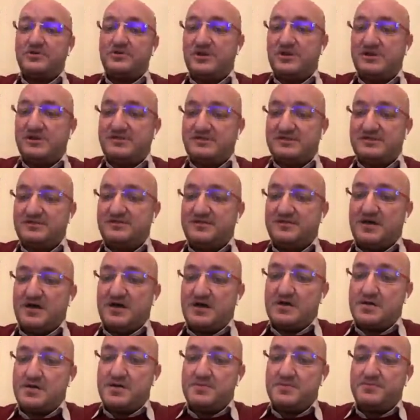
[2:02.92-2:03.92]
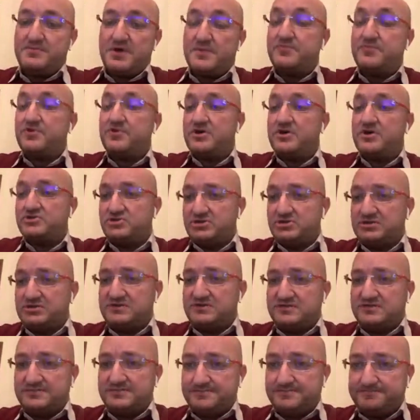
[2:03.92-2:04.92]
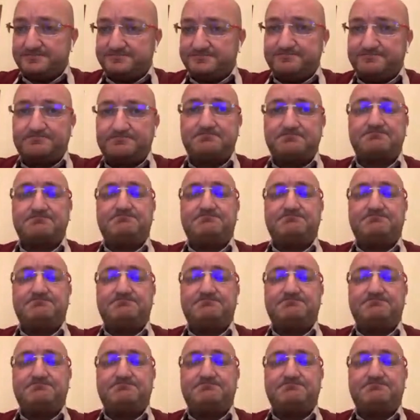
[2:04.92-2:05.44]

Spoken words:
them, we created a project.